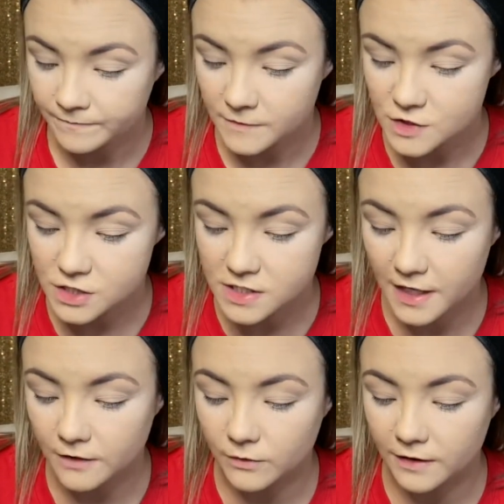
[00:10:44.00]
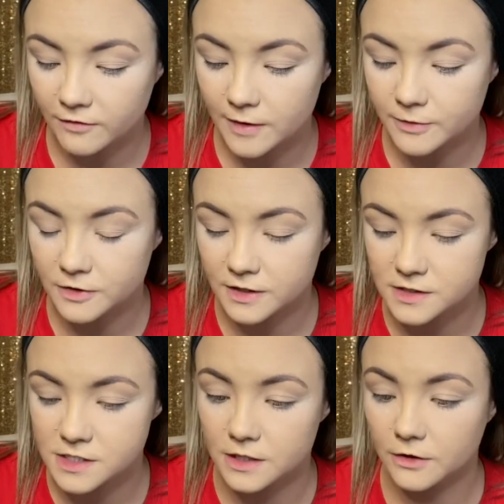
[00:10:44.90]
Just kind of wherever I put the
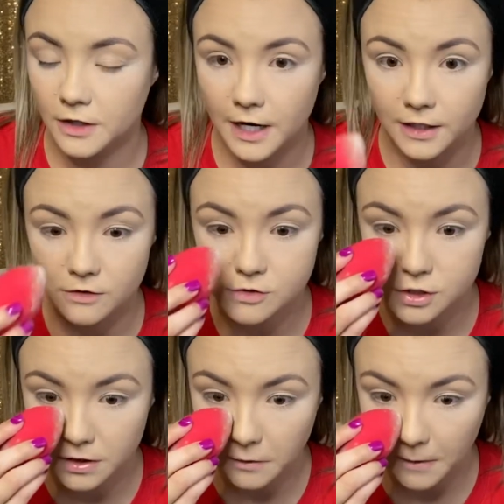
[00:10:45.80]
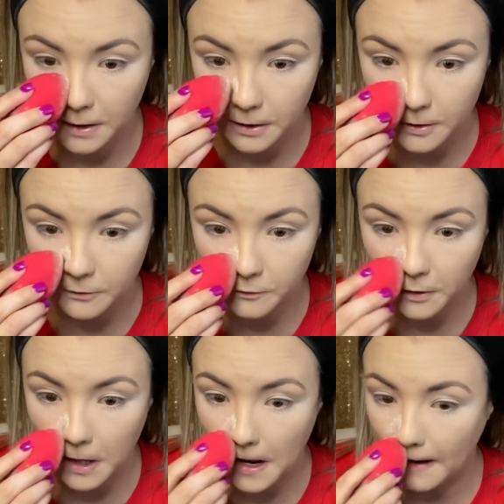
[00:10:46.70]
concealer. I usually do my nose a
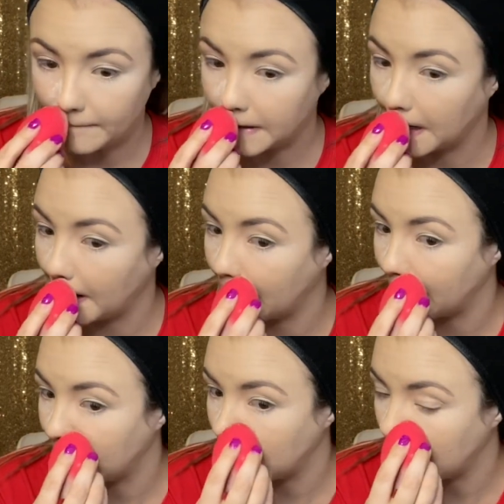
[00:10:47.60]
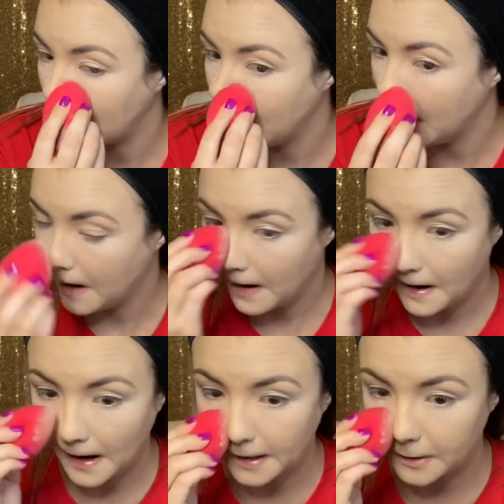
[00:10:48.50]
lot because
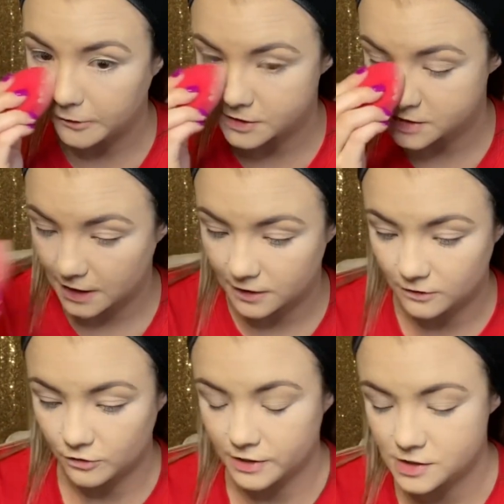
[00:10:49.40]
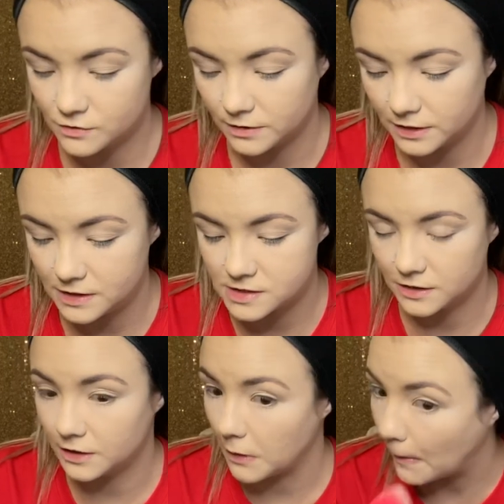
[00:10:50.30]
I notice I can crease really
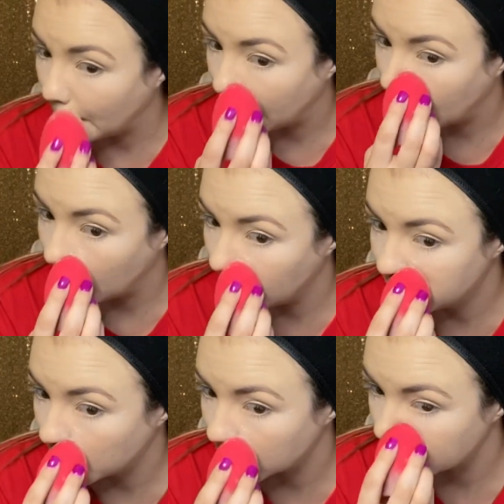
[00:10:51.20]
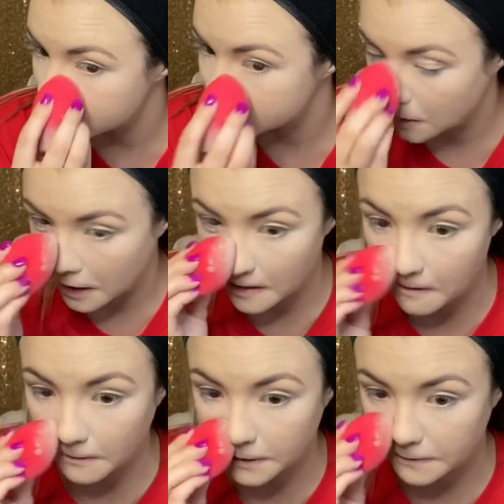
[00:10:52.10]
easily around my nose because I
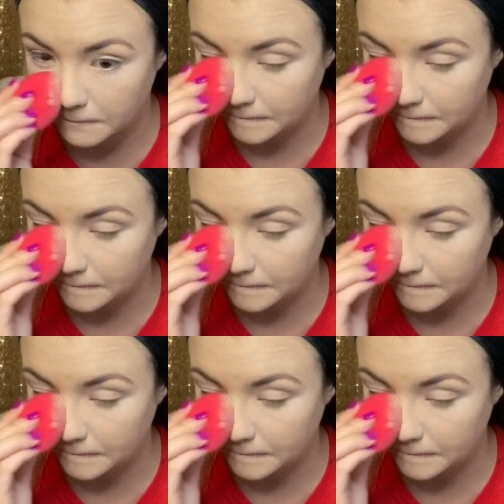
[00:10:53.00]
smile and